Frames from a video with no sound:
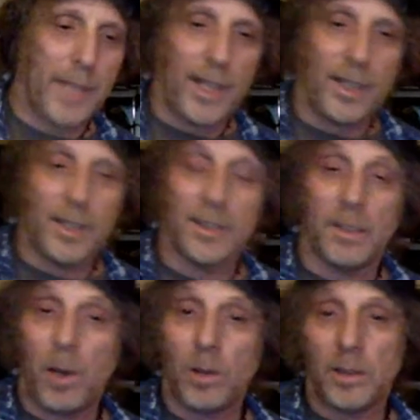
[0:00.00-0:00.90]
getting because the
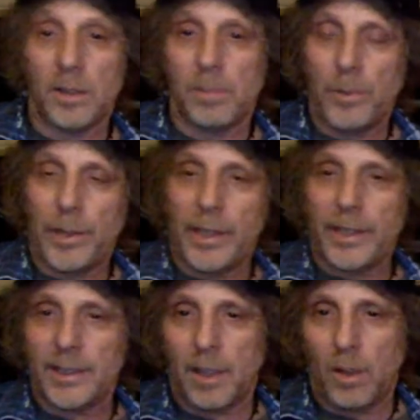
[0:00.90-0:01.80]
post has been really
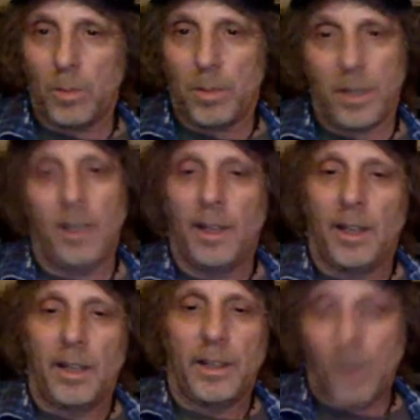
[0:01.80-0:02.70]
slow, but
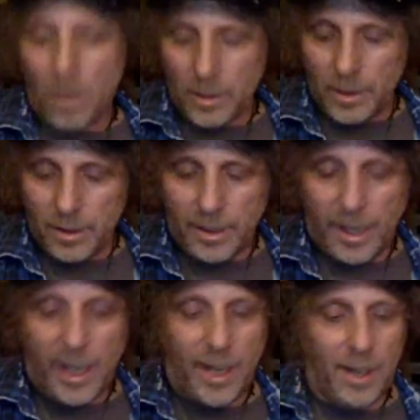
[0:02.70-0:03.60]
they're all good.
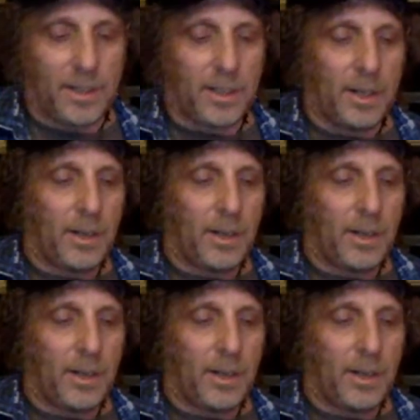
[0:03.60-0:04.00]
And